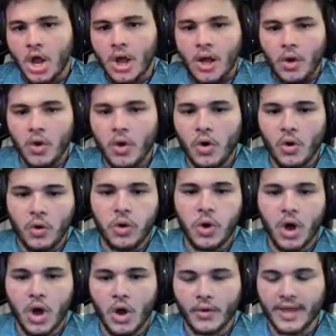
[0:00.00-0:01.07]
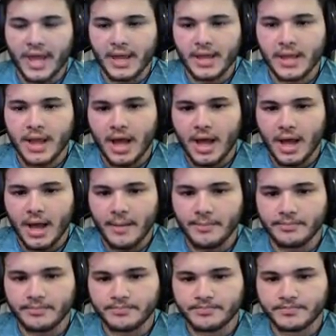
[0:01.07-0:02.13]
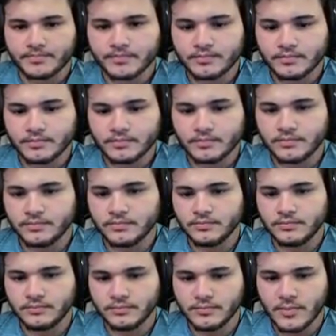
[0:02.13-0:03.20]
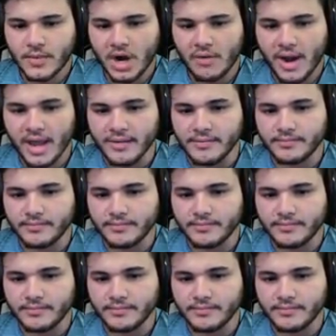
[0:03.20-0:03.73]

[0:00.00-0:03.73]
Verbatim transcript: Whew, okay. Um, all right.